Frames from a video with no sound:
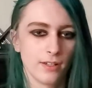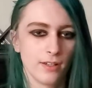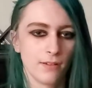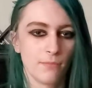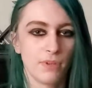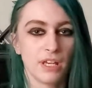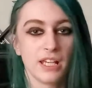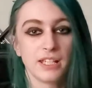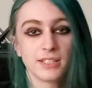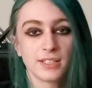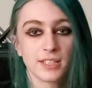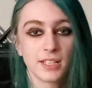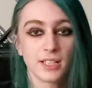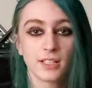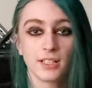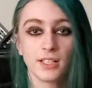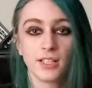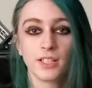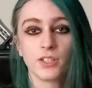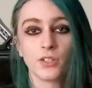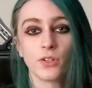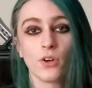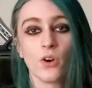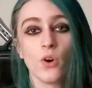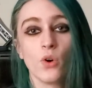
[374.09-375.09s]
Basically,
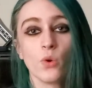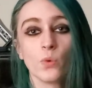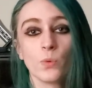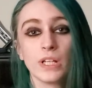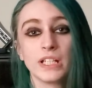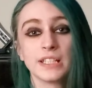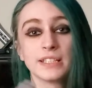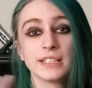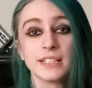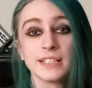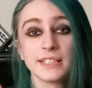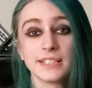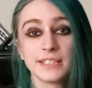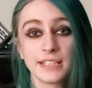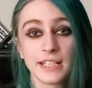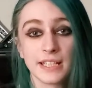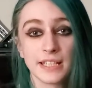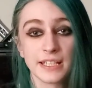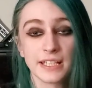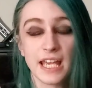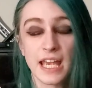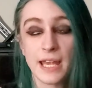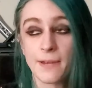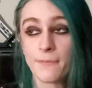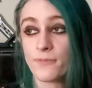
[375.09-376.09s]
the whole reason
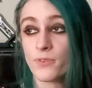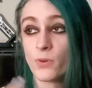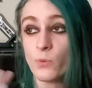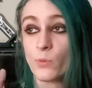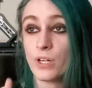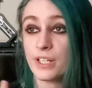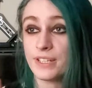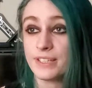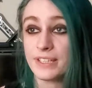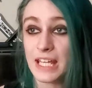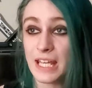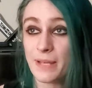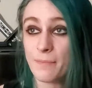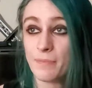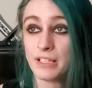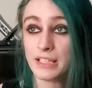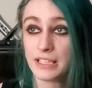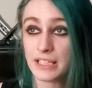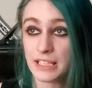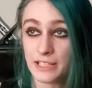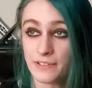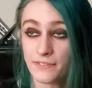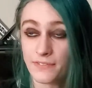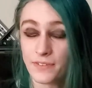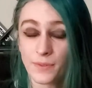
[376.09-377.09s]
Sin came from what they
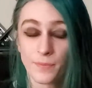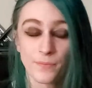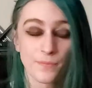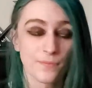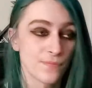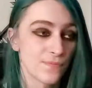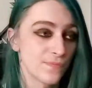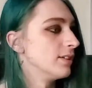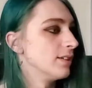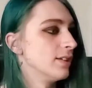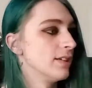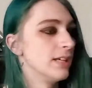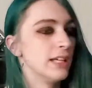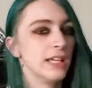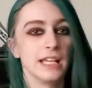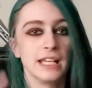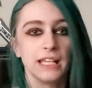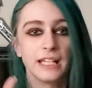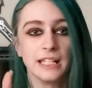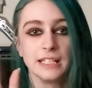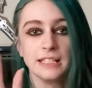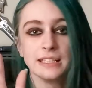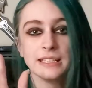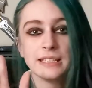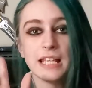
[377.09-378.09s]
believe
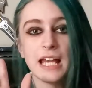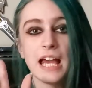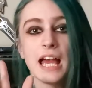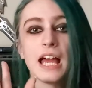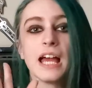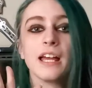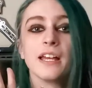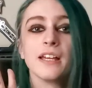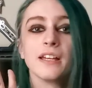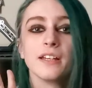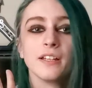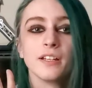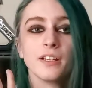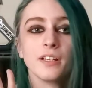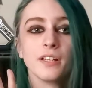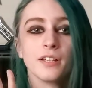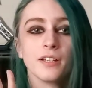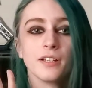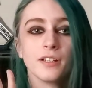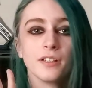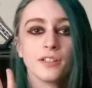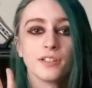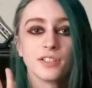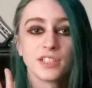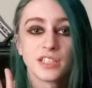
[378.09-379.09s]
is that
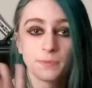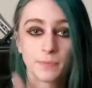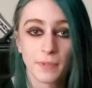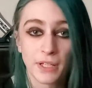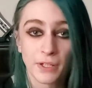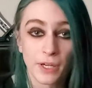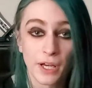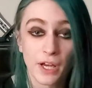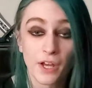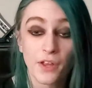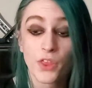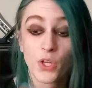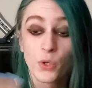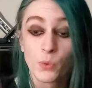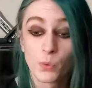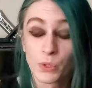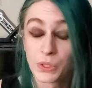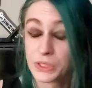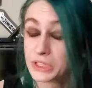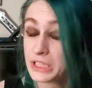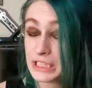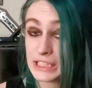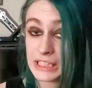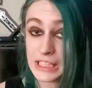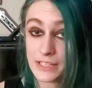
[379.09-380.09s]
Spira, the
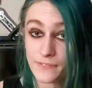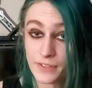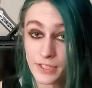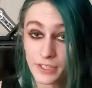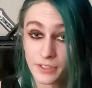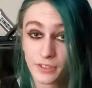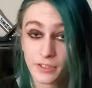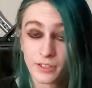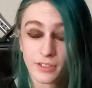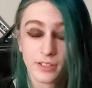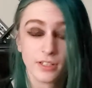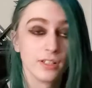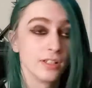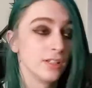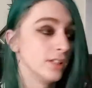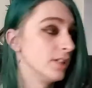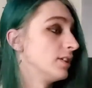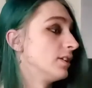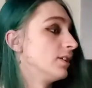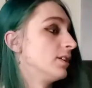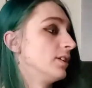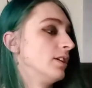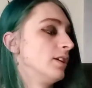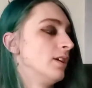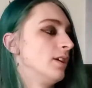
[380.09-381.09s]
world they live in,
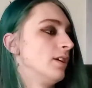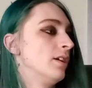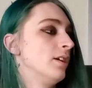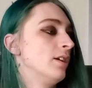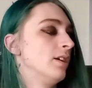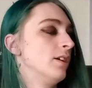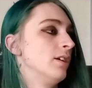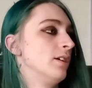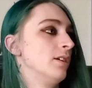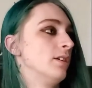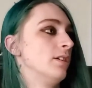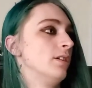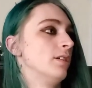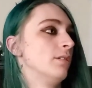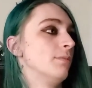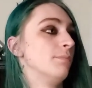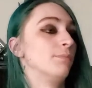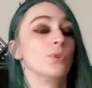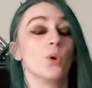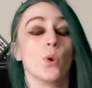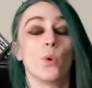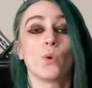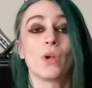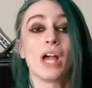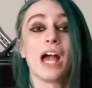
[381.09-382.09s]

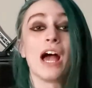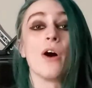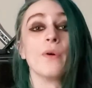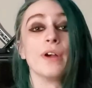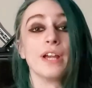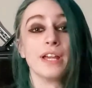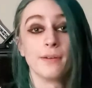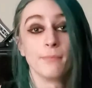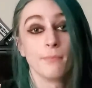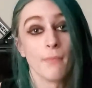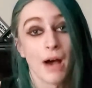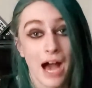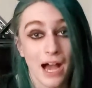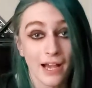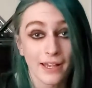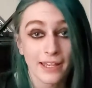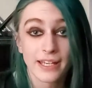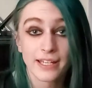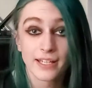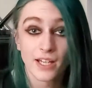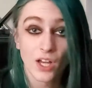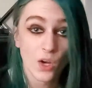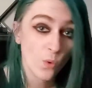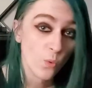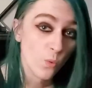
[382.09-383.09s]
broke out in
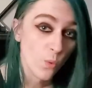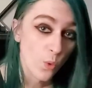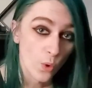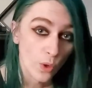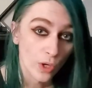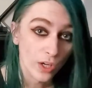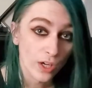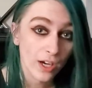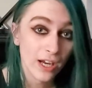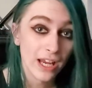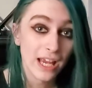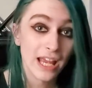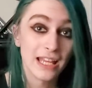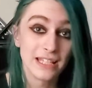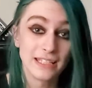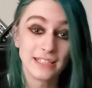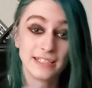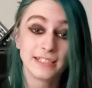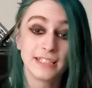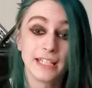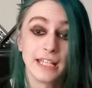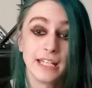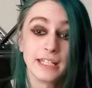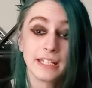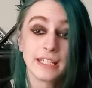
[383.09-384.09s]
Machina War, and
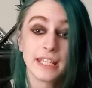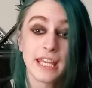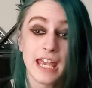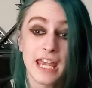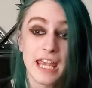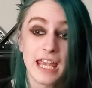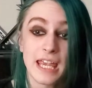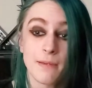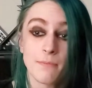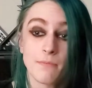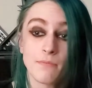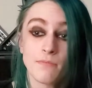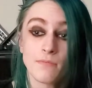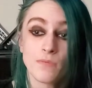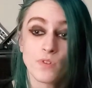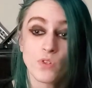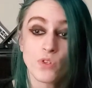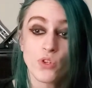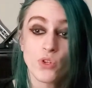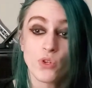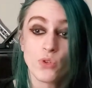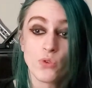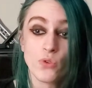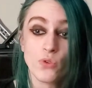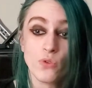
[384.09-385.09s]
Sin came
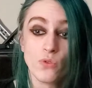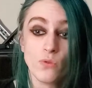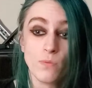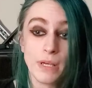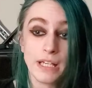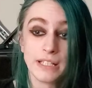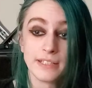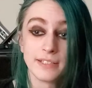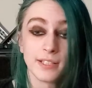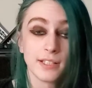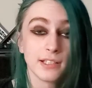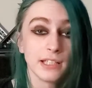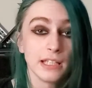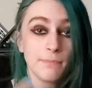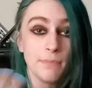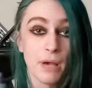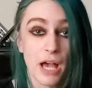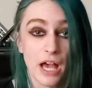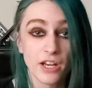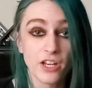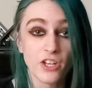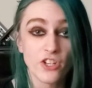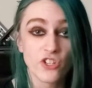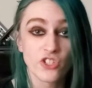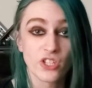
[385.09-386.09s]
to basically
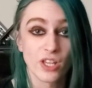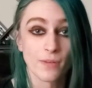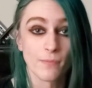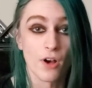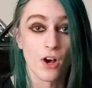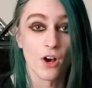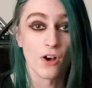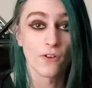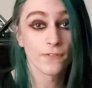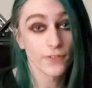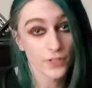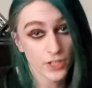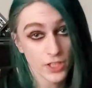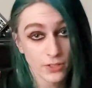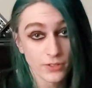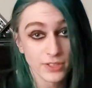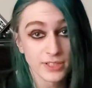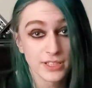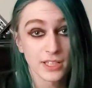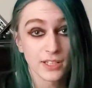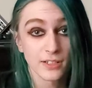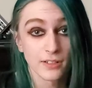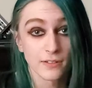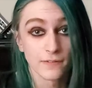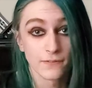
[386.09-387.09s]
punish them all for
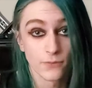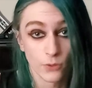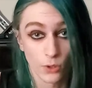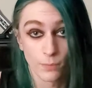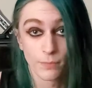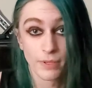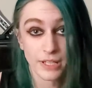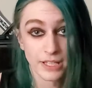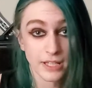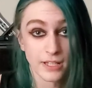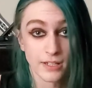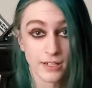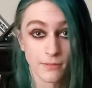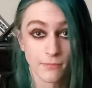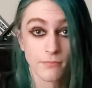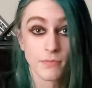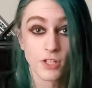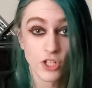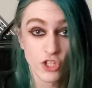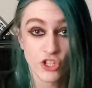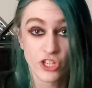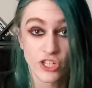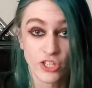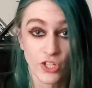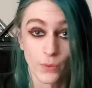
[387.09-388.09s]
using forbidden
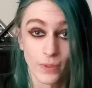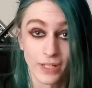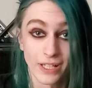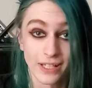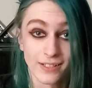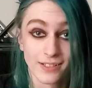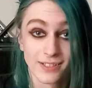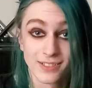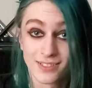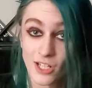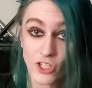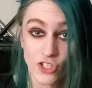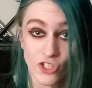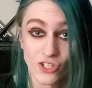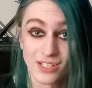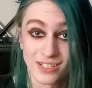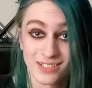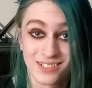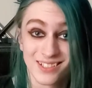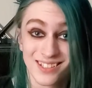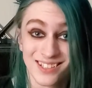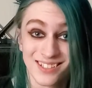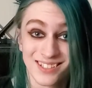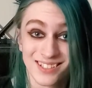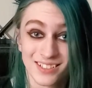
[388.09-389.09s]
machinery such as
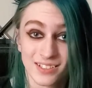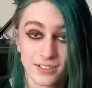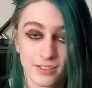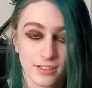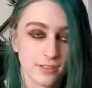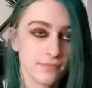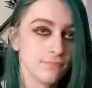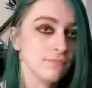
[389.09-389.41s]
this.